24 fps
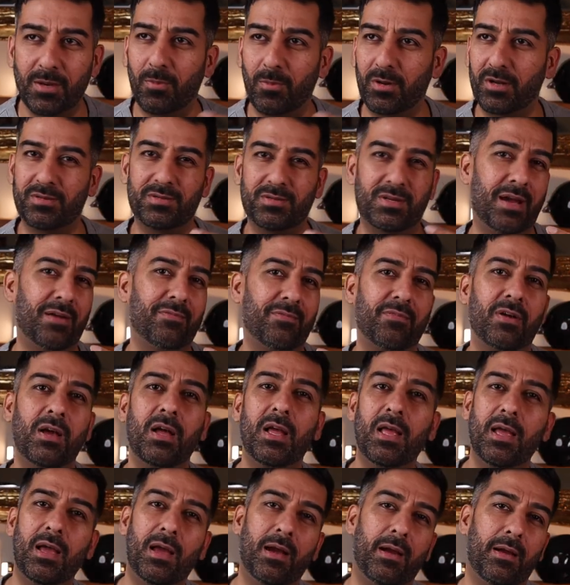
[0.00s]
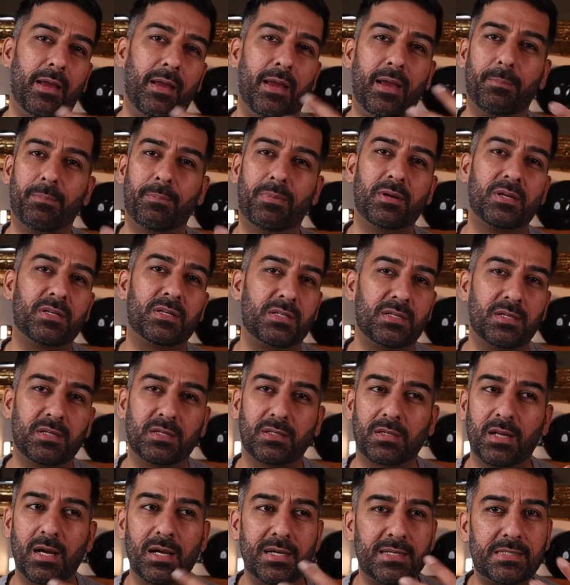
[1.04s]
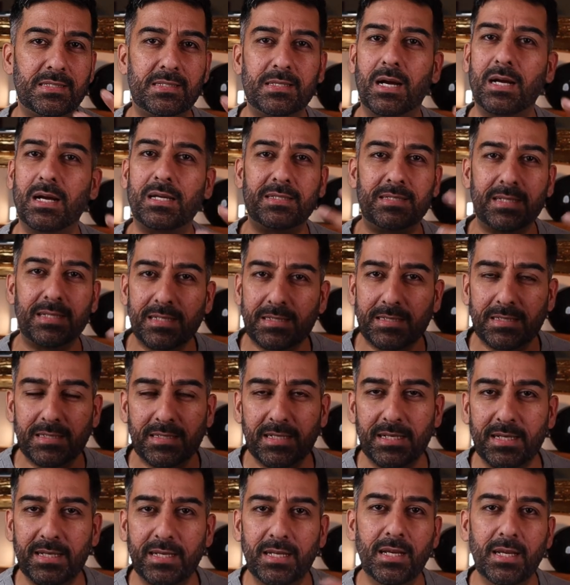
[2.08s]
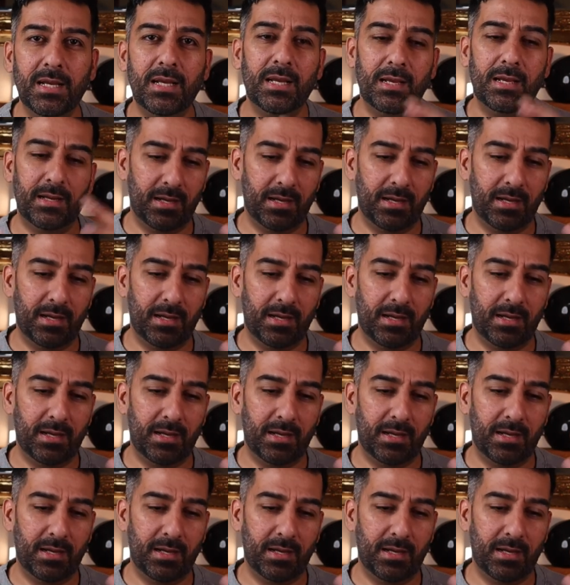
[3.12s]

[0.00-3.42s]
They wanted to have a personalized identity.